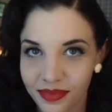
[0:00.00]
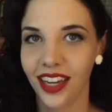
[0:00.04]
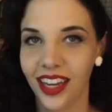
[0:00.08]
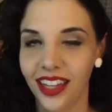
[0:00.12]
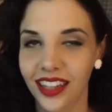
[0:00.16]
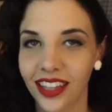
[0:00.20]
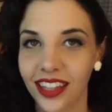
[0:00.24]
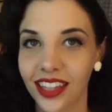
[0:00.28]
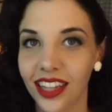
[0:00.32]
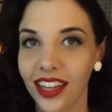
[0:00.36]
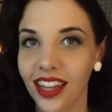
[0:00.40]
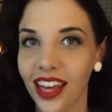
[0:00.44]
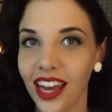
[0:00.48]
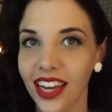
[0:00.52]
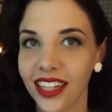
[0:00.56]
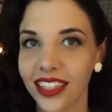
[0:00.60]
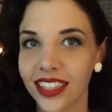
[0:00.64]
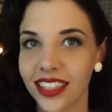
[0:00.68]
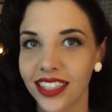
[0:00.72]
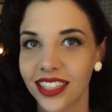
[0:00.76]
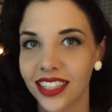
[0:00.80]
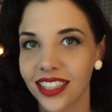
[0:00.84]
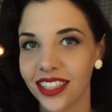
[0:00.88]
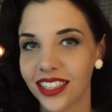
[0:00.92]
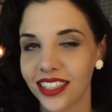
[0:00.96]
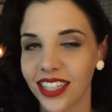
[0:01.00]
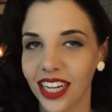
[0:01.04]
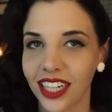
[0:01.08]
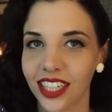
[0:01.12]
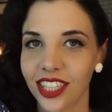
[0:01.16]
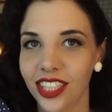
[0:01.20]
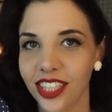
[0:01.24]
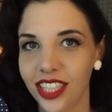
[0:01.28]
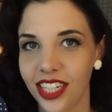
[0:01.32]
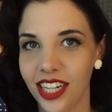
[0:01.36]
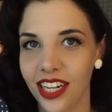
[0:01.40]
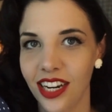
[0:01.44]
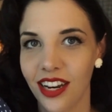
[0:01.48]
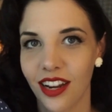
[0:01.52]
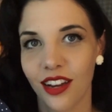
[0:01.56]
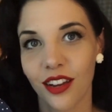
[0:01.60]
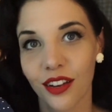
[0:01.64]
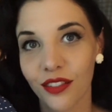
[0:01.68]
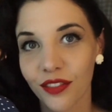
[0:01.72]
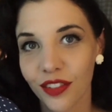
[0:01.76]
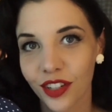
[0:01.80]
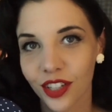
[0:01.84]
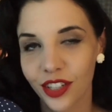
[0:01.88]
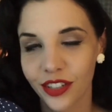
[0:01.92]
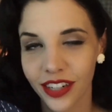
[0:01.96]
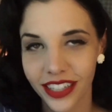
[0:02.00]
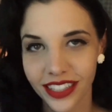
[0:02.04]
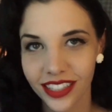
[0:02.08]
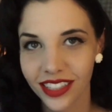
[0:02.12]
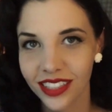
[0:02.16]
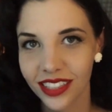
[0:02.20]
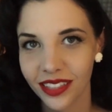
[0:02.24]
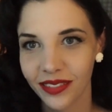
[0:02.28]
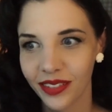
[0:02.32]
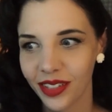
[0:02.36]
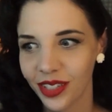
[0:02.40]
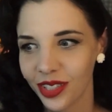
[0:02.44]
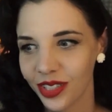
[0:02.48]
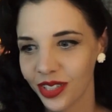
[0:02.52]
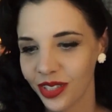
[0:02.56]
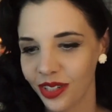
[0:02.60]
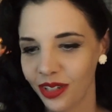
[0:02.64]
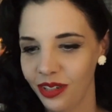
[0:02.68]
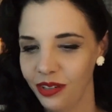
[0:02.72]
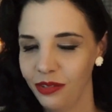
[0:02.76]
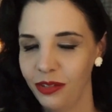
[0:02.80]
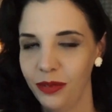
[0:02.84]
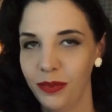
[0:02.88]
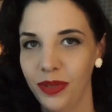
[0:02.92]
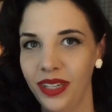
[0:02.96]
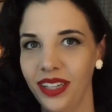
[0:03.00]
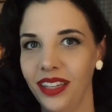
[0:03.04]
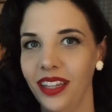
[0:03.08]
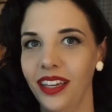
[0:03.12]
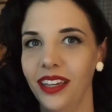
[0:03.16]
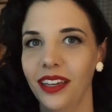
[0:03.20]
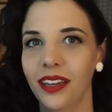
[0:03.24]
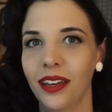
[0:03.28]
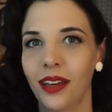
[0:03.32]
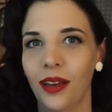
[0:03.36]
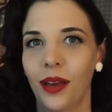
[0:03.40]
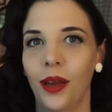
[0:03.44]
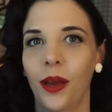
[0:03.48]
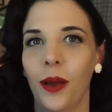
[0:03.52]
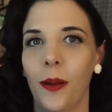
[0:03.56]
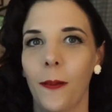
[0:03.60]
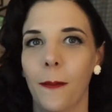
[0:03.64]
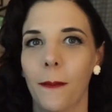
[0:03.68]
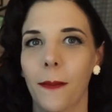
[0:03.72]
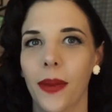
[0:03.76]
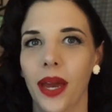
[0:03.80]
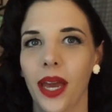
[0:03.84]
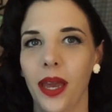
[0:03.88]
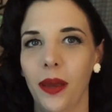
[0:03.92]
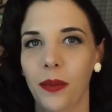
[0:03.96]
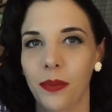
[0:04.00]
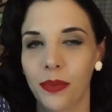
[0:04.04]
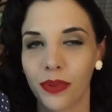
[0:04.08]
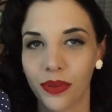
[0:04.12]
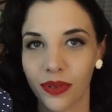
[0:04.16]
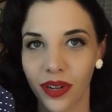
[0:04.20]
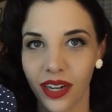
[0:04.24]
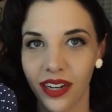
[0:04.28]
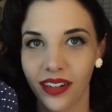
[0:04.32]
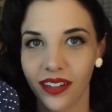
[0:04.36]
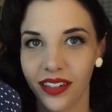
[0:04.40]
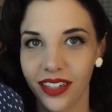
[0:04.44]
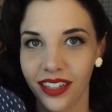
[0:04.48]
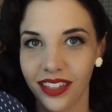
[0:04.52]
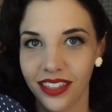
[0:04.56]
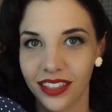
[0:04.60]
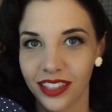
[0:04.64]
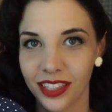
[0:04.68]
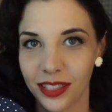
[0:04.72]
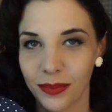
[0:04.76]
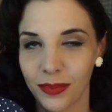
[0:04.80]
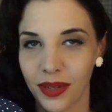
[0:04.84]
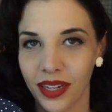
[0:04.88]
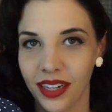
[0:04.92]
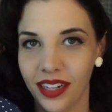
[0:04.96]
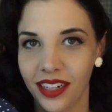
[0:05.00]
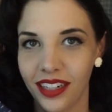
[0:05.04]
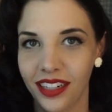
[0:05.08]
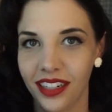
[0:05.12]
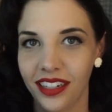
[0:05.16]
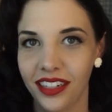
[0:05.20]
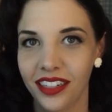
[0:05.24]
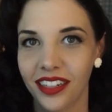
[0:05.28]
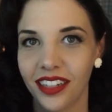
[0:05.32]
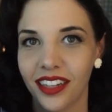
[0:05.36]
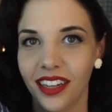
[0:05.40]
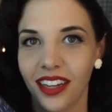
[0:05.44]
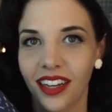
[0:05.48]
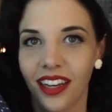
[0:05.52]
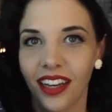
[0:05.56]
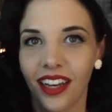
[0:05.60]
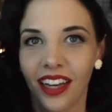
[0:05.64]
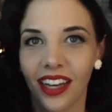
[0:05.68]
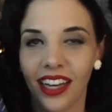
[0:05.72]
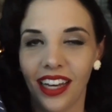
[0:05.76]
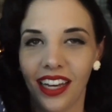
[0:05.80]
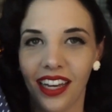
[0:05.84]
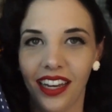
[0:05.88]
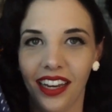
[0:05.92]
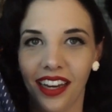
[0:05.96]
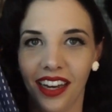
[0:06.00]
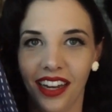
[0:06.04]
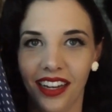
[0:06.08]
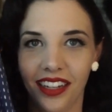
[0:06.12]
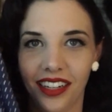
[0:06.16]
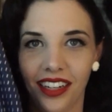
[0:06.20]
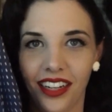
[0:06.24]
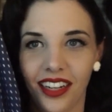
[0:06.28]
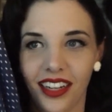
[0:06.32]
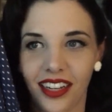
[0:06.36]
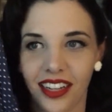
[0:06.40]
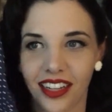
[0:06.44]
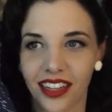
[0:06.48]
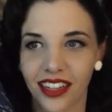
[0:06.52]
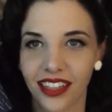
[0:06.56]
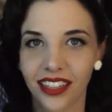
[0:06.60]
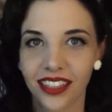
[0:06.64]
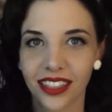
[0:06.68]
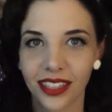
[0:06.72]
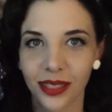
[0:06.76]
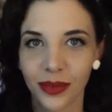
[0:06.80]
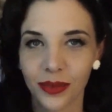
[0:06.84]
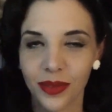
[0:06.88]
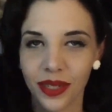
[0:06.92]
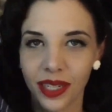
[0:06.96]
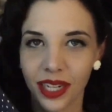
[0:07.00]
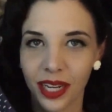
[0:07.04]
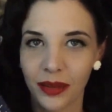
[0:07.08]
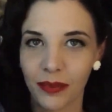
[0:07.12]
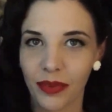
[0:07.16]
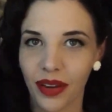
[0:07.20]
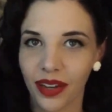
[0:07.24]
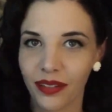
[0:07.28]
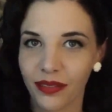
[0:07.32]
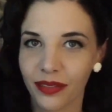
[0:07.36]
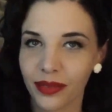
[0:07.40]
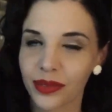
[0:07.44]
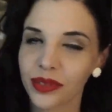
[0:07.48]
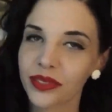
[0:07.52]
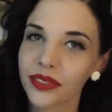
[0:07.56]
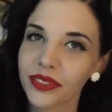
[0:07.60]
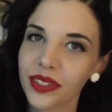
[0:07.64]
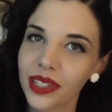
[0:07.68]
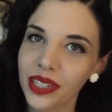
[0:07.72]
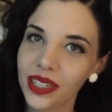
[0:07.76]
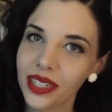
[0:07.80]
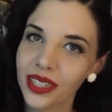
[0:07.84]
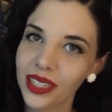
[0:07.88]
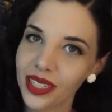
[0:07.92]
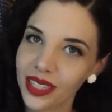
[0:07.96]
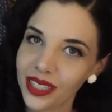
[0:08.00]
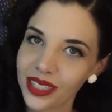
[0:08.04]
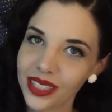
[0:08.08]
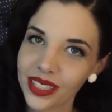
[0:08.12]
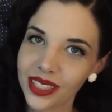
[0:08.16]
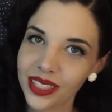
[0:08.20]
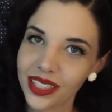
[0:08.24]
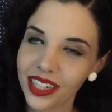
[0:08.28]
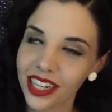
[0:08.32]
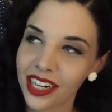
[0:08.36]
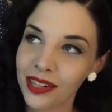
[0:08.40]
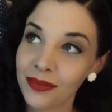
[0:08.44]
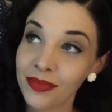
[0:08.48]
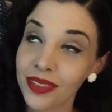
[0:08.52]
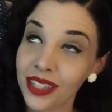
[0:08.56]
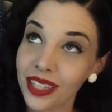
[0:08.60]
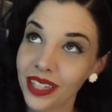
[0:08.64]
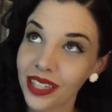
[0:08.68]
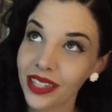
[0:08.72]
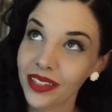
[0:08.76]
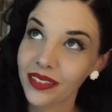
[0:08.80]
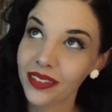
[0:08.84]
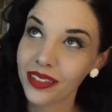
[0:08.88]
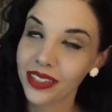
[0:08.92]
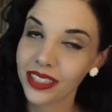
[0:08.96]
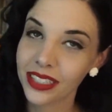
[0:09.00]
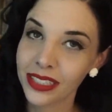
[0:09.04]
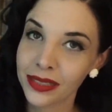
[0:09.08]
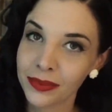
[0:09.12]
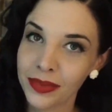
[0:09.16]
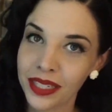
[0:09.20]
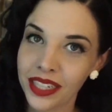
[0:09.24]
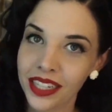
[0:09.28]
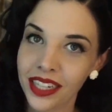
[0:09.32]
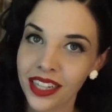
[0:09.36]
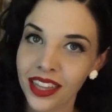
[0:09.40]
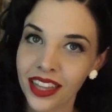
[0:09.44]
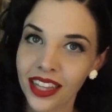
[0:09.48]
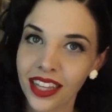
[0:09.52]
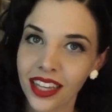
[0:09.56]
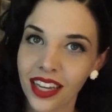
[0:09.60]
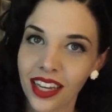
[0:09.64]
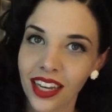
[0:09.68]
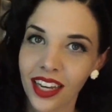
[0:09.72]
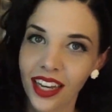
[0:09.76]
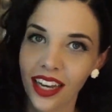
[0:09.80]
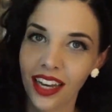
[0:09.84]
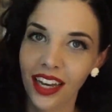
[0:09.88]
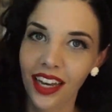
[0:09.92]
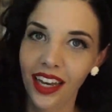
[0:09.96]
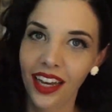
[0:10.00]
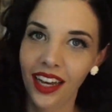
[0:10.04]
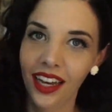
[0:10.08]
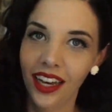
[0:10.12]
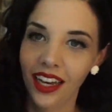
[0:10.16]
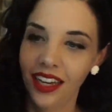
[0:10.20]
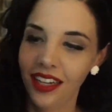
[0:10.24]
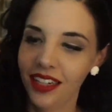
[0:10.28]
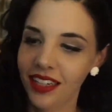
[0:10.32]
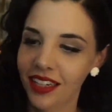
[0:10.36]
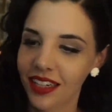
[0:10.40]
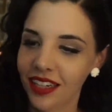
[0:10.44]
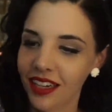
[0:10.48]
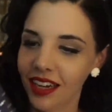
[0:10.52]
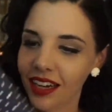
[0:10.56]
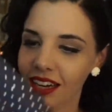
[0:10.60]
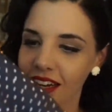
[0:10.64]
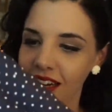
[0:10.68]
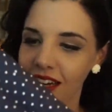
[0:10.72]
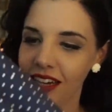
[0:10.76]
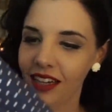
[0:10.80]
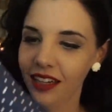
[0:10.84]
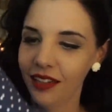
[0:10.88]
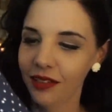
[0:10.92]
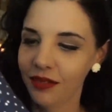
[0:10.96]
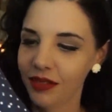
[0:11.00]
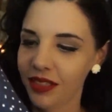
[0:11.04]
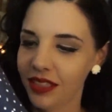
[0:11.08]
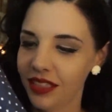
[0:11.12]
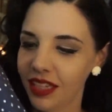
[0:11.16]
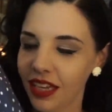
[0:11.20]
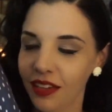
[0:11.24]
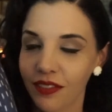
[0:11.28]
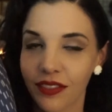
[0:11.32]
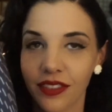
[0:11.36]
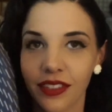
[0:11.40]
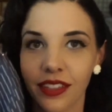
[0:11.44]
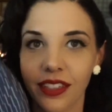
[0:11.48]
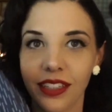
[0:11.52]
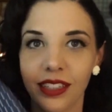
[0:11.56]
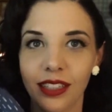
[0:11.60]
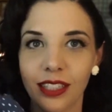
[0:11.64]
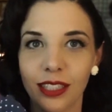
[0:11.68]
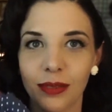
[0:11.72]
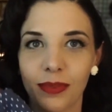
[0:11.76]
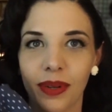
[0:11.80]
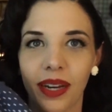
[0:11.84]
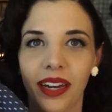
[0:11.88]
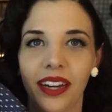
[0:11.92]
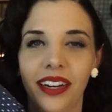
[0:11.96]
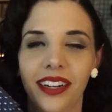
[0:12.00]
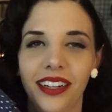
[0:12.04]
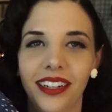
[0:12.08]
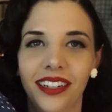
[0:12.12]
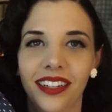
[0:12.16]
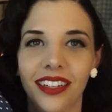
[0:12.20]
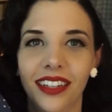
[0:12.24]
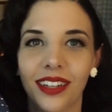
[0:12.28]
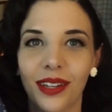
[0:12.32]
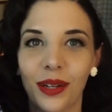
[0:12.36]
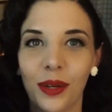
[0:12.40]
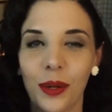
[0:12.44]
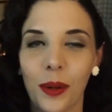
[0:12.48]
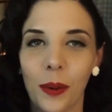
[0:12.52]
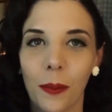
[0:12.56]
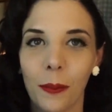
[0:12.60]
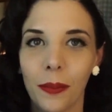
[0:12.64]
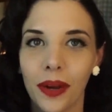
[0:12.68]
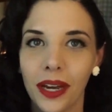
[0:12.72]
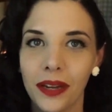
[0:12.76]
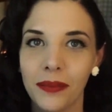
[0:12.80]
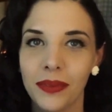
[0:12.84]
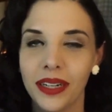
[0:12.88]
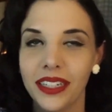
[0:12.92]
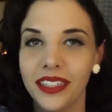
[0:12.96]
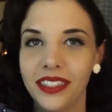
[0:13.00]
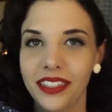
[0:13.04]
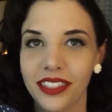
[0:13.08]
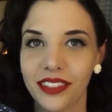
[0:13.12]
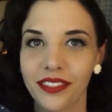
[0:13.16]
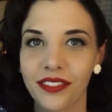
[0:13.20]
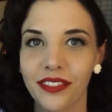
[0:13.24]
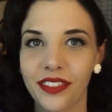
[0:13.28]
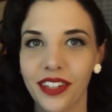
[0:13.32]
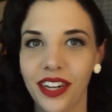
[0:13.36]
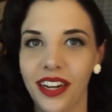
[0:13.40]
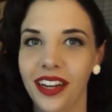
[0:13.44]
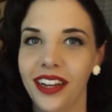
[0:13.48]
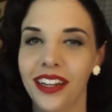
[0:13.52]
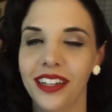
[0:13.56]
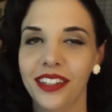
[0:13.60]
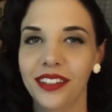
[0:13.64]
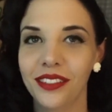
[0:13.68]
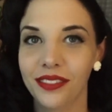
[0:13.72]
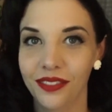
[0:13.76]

And then the last section of dresses I want to show you would be like my prairie inspired, and this is one I bought from a friend on Instagram. Thank you, Elizabeth. And I was heavily inspired by my dear friend